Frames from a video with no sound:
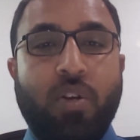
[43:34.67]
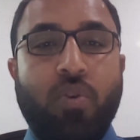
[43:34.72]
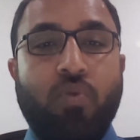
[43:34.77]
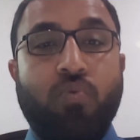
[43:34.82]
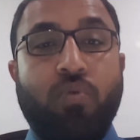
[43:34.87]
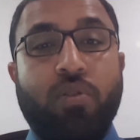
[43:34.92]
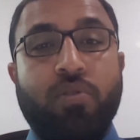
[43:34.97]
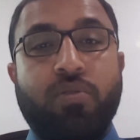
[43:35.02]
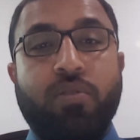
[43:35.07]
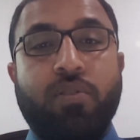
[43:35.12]

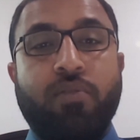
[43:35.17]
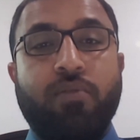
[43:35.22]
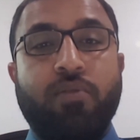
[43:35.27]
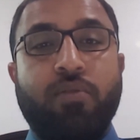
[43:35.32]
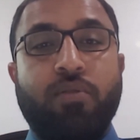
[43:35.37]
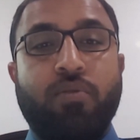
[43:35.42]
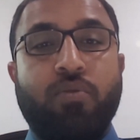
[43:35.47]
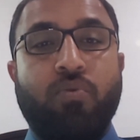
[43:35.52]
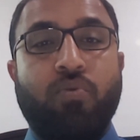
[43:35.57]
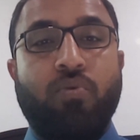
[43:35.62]
to answer
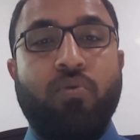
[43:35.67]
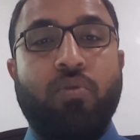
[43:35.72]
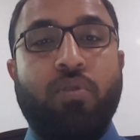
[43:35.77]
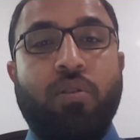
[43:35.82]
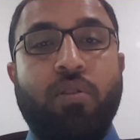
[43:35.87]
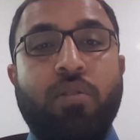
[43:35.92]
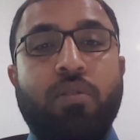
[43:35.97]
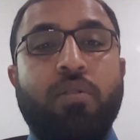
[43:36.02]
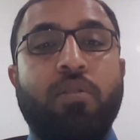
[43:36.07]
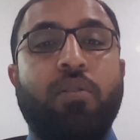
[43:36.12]

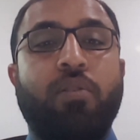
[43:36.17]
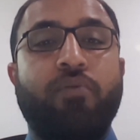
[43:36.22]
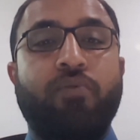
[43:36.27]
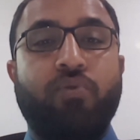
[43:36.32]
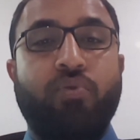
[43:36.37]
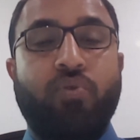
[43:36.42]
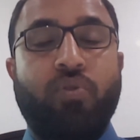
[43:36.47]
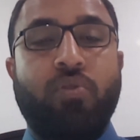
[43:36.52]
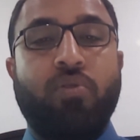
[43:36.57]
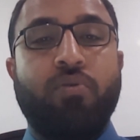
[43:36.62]
all
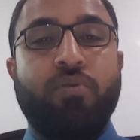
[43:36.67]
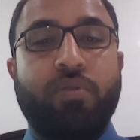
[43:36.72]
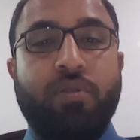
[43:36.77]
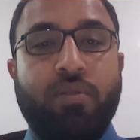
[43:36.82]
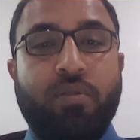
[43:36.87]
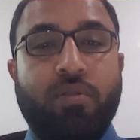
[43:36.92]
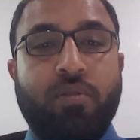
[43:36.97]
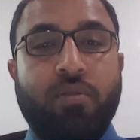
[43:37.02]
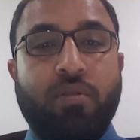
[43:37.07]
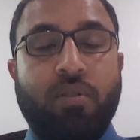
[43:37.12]
of your
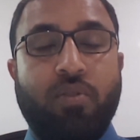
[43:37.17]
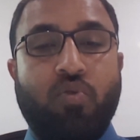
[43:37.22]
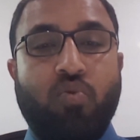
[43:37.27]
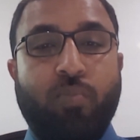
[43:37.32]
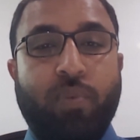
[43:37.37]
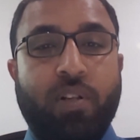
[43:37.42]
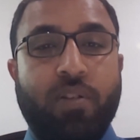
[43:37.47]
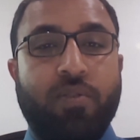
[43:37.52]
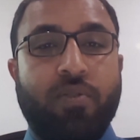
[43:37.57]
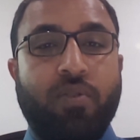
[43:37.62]

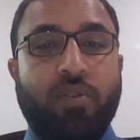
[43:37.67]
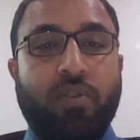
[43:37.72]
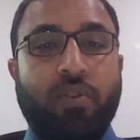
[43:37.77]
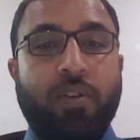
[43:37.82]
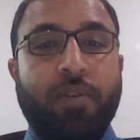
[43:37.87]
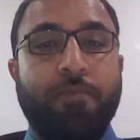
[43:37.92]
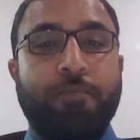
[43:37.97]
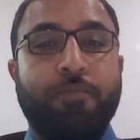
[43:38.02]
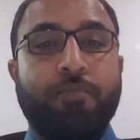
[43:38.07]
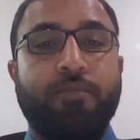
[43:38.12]
comments.
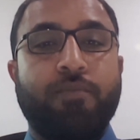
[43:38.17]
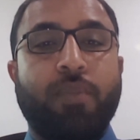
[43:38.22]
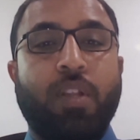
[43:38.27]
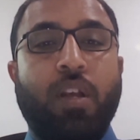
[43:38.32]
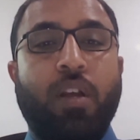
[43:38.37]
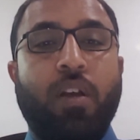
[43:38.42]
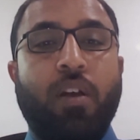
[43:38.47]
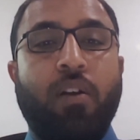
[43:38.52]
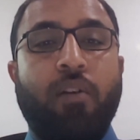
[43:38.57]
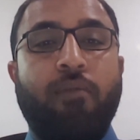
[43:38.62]
Okay,
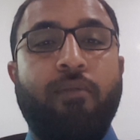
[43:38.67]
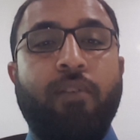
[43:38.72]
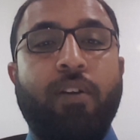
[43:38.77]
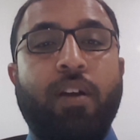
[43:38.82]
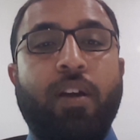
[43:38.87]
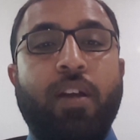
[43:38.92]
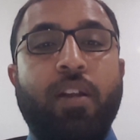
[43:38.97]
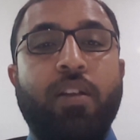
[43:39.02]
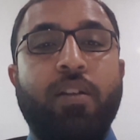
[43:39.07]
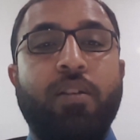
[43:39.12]
if
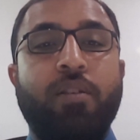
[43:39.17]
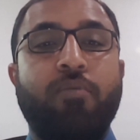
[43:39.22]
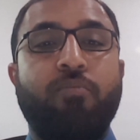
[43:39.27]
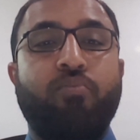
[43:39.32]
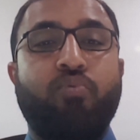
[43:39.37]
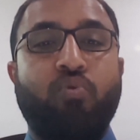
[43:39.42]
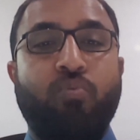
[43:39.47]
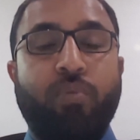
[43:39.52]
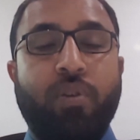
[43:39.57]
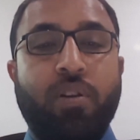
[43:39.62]
any
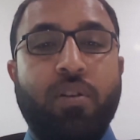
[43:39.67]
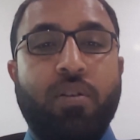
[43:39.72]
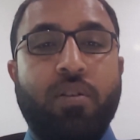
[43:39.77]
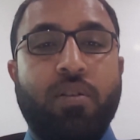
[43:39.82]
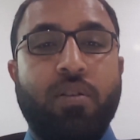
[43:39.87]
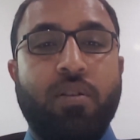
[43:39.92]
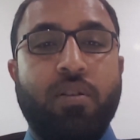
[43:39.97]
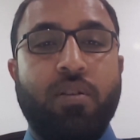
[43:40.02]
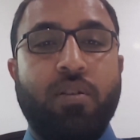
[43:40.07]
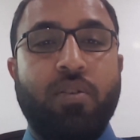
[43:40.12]

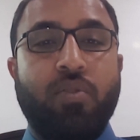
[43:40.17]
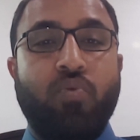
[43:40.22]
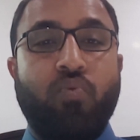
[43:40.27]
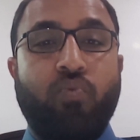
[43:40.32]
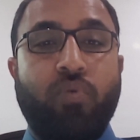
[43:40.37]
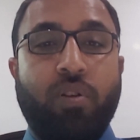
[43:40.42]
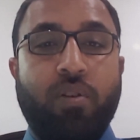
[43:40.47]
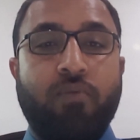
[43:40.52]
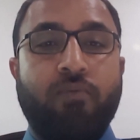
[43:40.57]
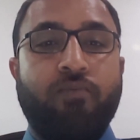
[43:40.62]
improvement you
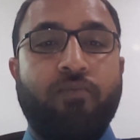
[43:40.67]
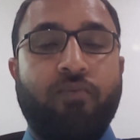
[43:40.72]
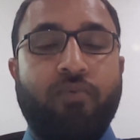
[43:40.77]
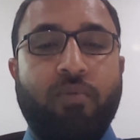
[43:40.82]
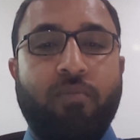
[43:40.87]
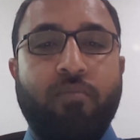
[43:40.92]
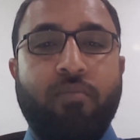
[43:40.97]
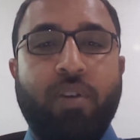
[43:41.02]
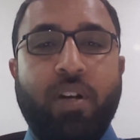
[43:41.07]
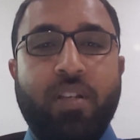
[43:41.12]
want
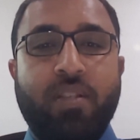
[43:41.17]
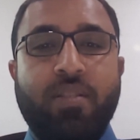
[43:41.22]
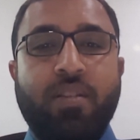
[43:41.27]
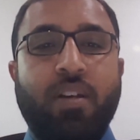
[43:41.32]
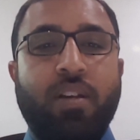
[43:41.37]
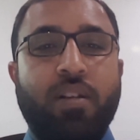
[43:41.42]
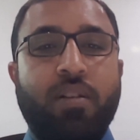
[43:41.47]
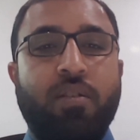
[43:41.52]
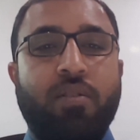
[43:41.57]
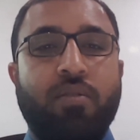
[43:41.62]
from my
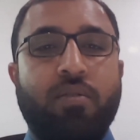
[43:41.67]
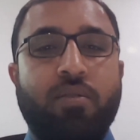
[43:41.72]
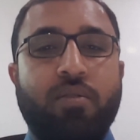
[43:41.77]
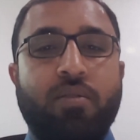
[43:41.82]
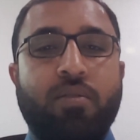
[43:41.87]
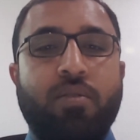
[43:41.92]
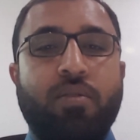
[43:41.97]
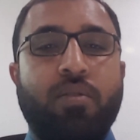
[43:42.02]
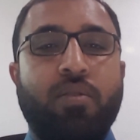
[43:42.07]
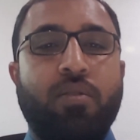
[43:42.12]
side,
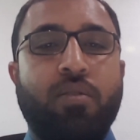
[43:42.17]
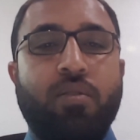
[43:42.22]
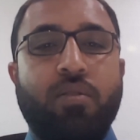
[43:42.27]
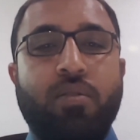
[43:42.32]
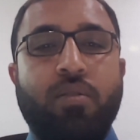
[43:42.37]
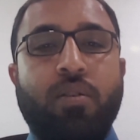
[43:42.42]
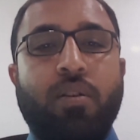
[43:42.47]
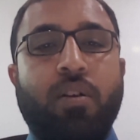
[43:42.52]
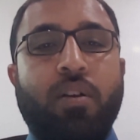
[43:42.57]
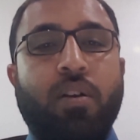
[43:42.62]

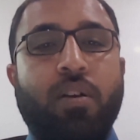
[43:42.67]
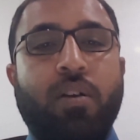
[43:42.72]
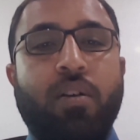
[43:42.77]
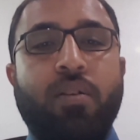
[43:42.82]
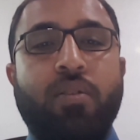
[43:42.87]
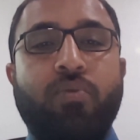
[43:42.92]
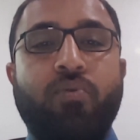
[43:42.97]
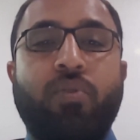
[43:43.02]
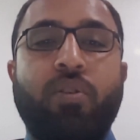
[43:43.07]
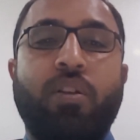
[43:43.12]

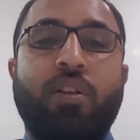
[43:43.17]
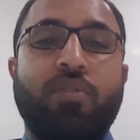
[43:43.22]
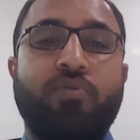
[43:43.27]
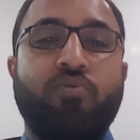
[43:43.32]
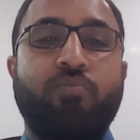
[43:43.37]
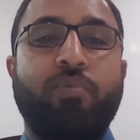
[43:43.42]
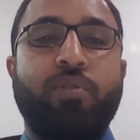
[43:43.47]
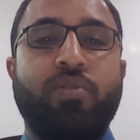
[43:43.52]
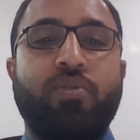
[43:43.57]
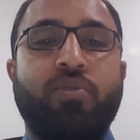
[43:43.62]
you can
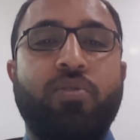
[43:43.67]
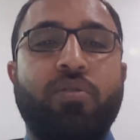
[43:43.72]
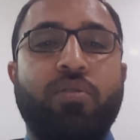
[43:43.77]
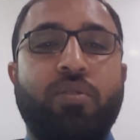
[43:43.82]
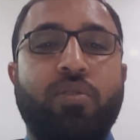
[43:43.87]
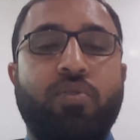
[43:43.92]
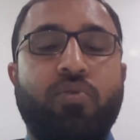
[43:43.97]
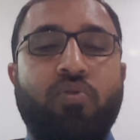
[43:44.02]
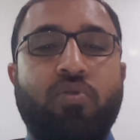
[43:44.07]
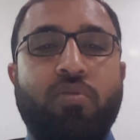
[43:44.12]
also
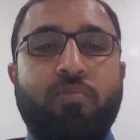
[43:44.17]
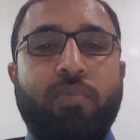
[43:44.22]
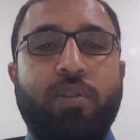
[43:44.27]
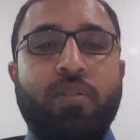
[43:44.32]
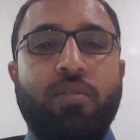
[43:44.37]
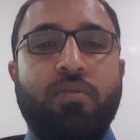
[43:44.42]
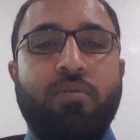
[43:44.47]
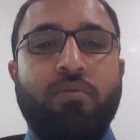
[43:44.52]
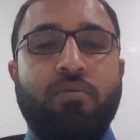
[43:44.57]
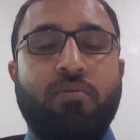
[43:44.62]
mention in your
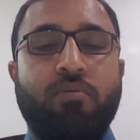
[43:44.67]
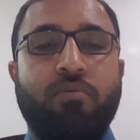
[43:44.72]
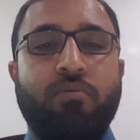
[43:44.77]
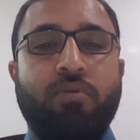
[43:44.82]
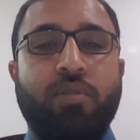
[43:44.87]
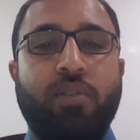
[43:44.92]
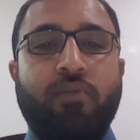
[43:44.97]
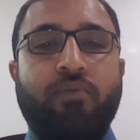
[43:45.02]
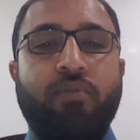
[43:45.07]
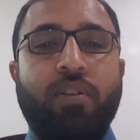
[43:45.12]
comments.
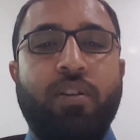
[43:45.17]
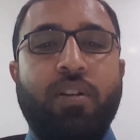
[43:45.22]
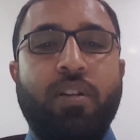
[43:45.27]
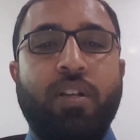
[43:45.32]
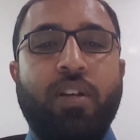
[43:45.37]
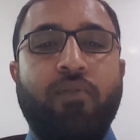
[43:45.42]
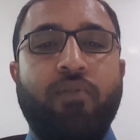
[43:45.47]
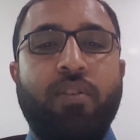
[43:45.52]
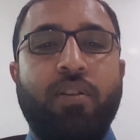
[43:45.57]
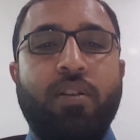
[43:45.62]
So
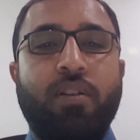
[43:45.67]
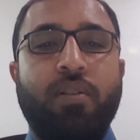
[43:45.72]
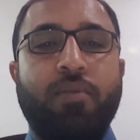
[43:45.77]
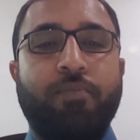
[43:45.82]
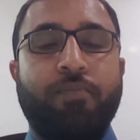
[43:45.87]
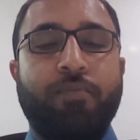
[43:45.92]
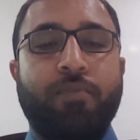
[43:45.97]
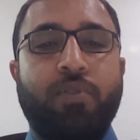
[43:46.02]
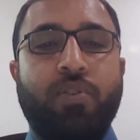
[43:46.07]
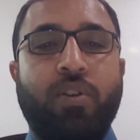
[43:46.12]
definitely I will
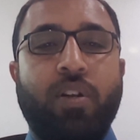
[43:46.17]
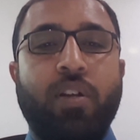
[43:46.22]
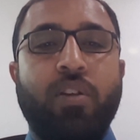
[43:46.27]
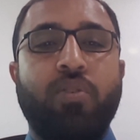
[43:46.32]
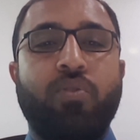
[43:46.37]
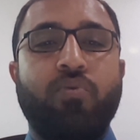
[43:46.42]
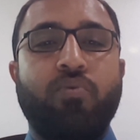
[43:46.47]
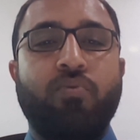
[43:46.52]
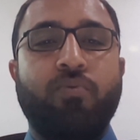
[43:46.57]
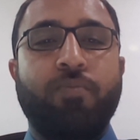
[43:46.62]
try
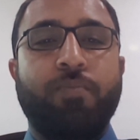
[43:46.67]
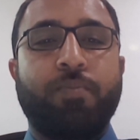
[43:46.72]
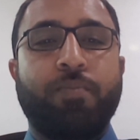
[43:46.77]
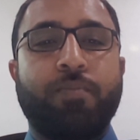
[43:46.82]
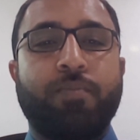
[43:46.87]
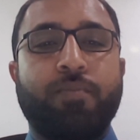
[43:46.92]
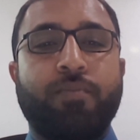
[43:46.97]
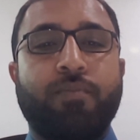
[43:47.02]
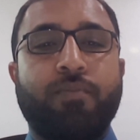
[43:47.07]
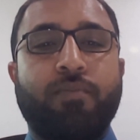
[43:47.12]
to
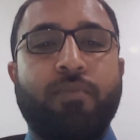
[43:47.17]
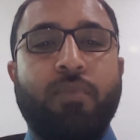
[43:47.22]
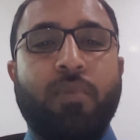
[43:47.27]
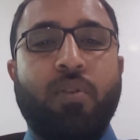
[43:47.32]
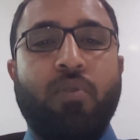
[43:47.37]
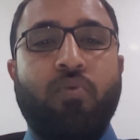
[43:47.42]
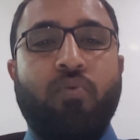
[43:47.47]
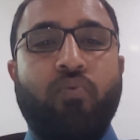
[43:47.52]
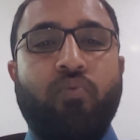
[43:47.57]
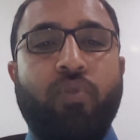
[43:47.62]

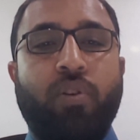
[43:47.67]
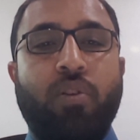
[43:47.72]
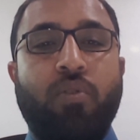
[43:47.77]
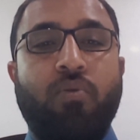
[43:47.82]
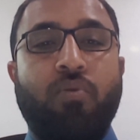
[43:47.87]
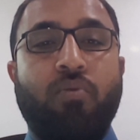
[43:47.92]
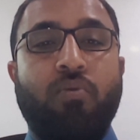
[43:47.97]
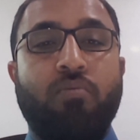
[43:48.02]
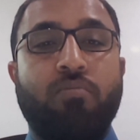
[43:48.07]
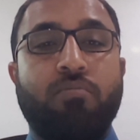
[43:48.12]

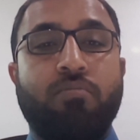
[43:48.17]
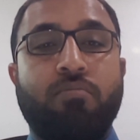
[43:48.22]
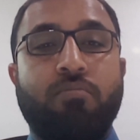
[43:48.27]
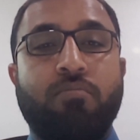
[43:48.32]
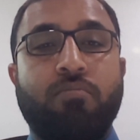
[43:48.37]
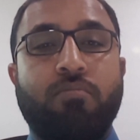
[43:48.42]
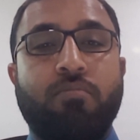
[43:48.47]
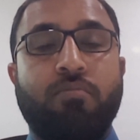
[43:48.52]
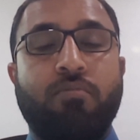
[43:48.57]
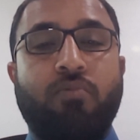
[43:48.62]
follow
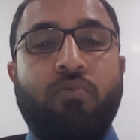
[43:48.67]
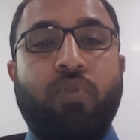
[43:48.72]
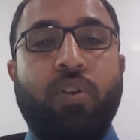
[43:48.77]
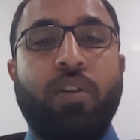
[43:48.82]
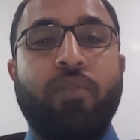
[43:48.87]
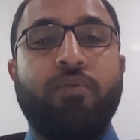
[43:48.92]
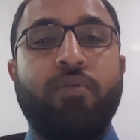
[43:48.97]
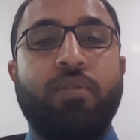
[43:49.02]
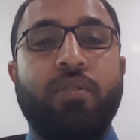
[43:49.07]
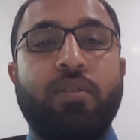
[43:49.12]

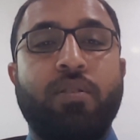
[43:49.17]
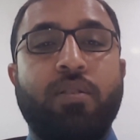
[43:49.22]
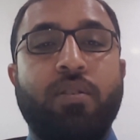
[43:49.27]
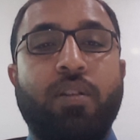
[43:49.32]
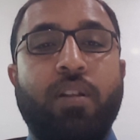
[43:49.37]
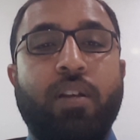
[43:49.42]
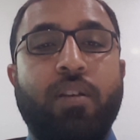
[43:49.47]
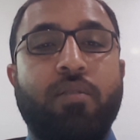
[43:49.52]
what are the